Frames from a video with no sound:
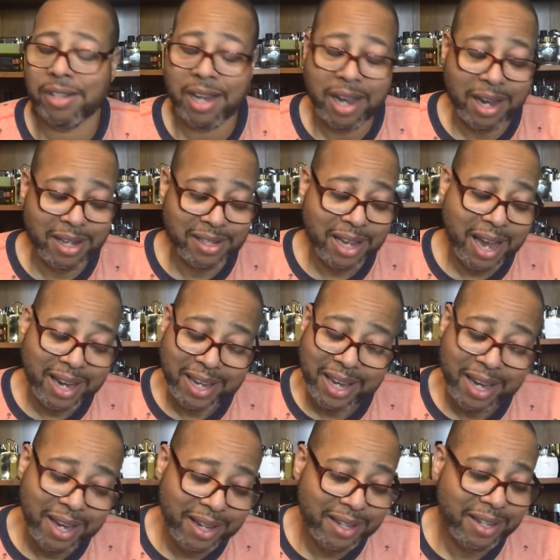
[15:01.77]
guys, I
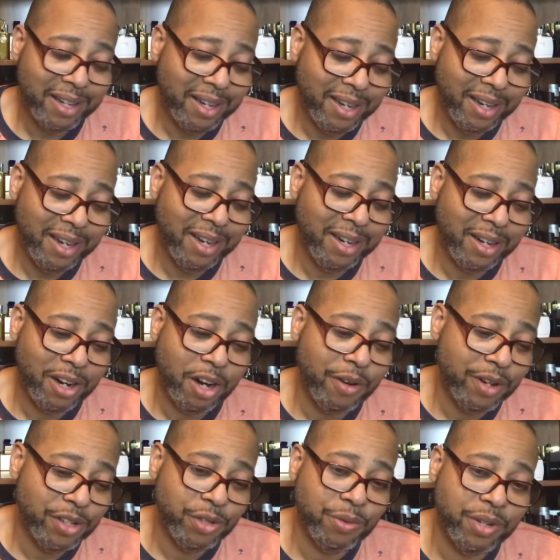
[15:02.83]
can't
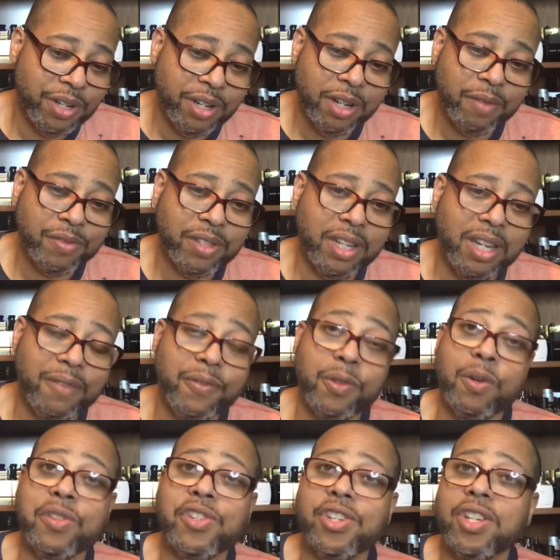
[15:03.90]
encourage you enough to, if
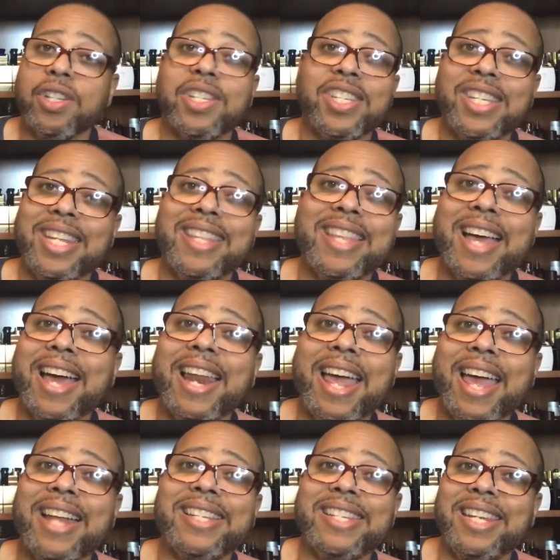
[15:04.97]
you should see that
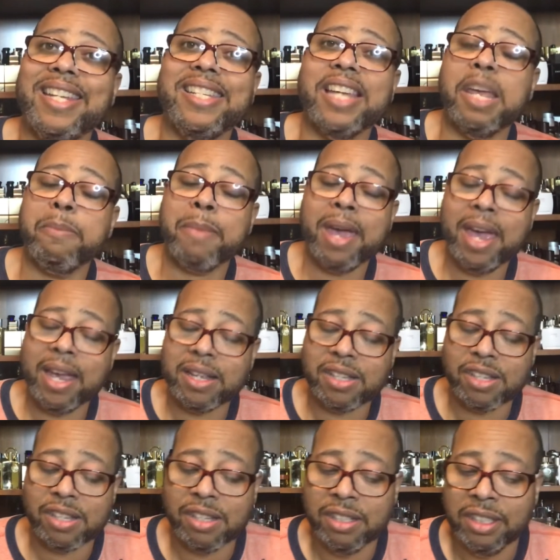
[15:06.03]
at TJ
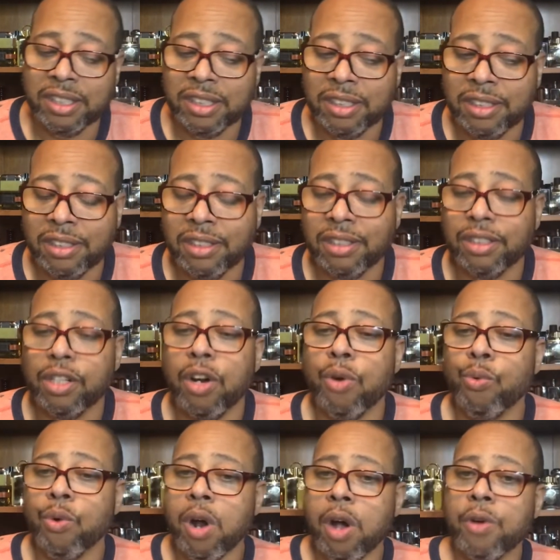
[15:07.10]
Maxx
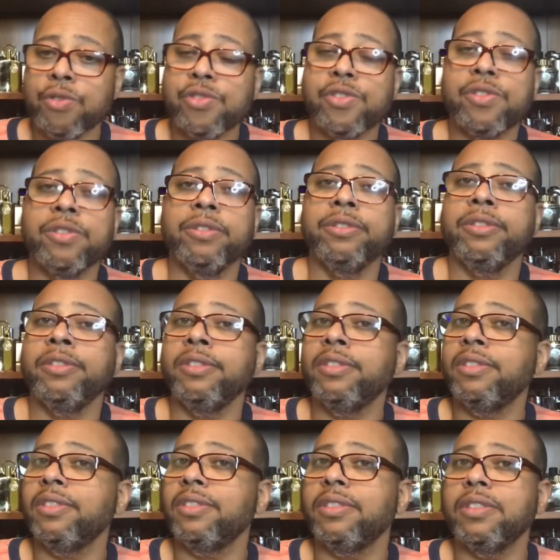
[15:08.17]
or Ross
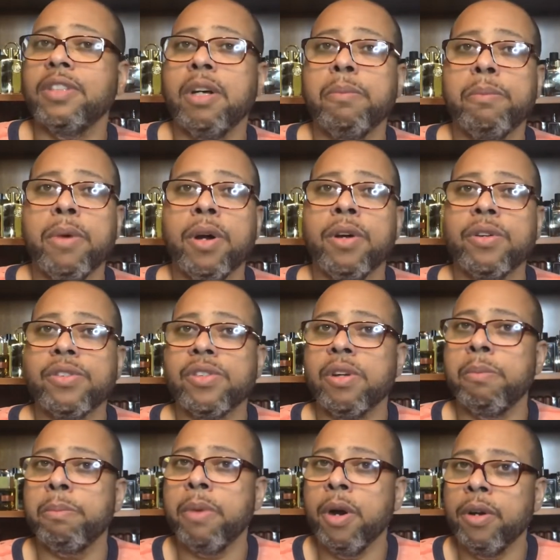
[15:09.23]
or Burks
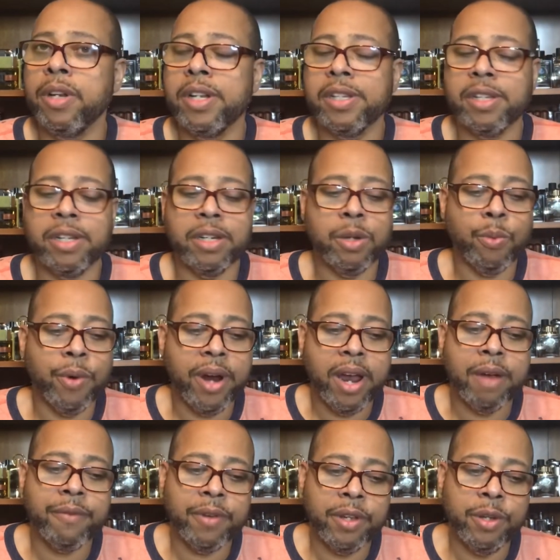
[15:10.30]
or Burlington or
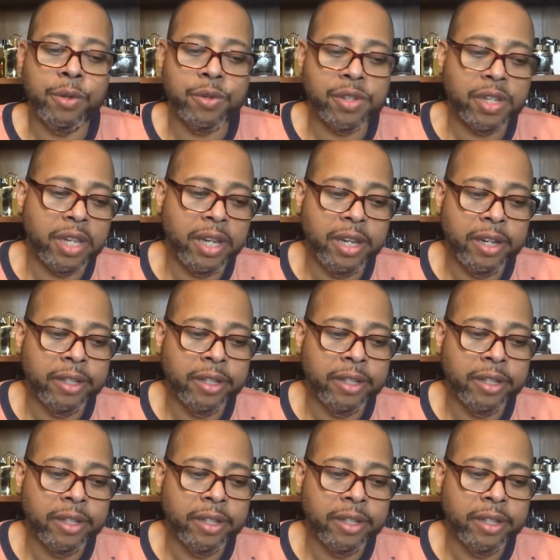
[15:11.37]
wherever you see